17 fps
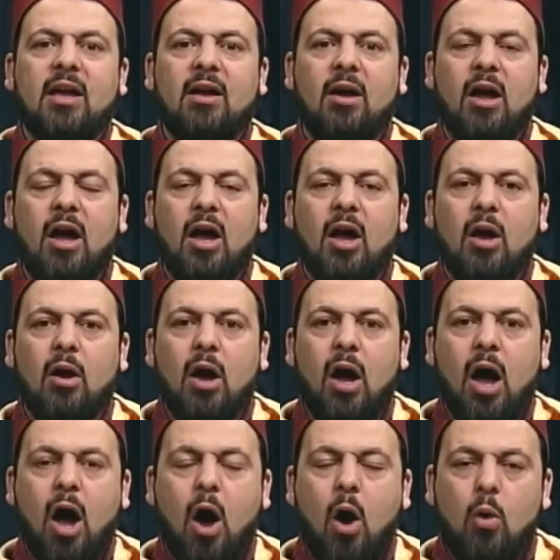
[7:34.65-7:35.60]
uh,
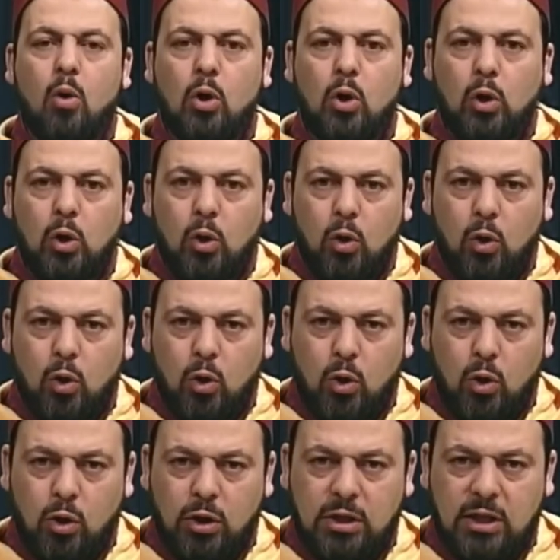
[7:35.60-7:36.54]
Our
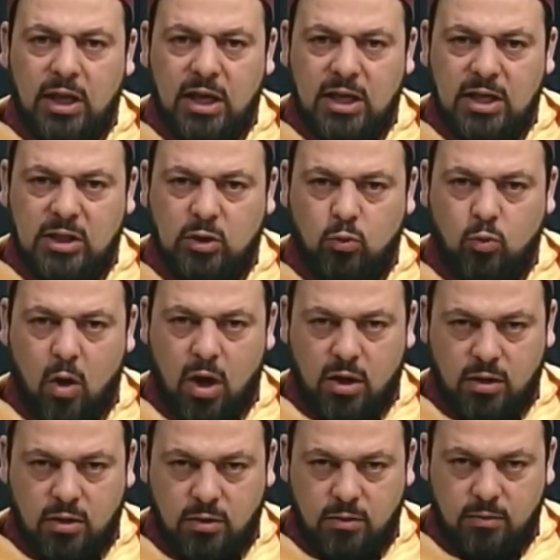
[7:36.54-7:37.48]
Lord is
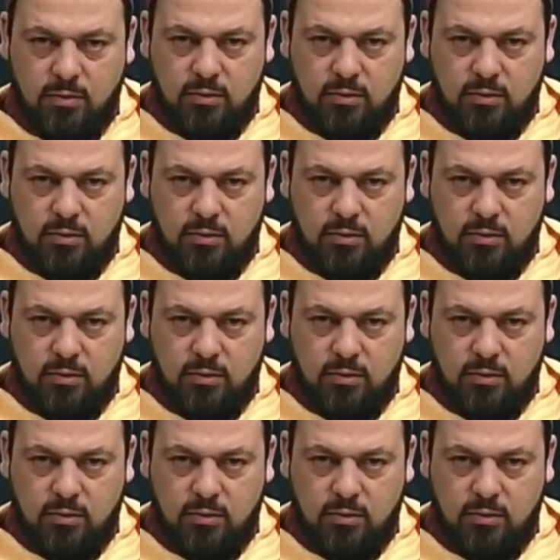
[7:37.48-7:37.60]
one.